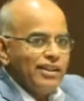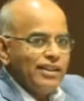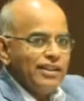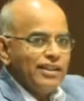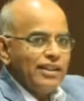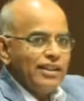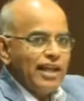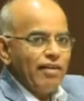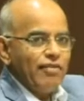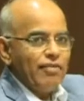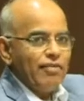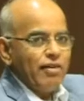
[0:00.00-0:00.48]

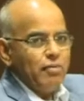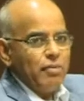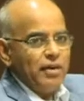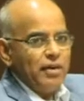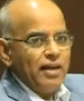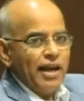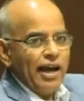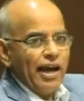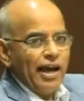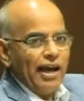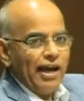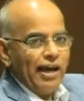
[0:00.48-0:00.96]
there will be
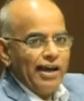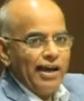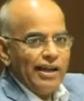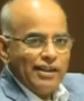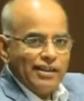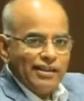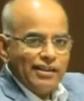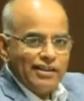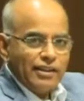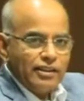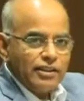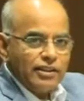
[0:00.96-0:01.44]
a
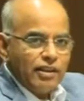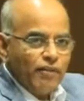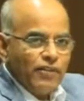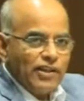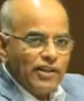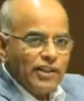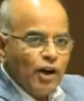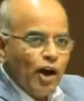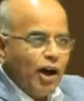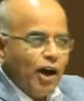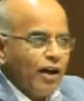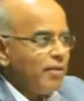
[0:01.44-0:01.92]

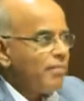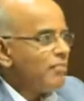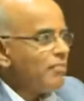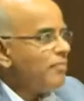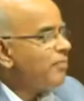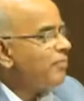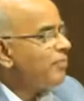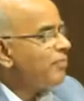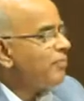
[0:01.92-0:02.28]
dafedar.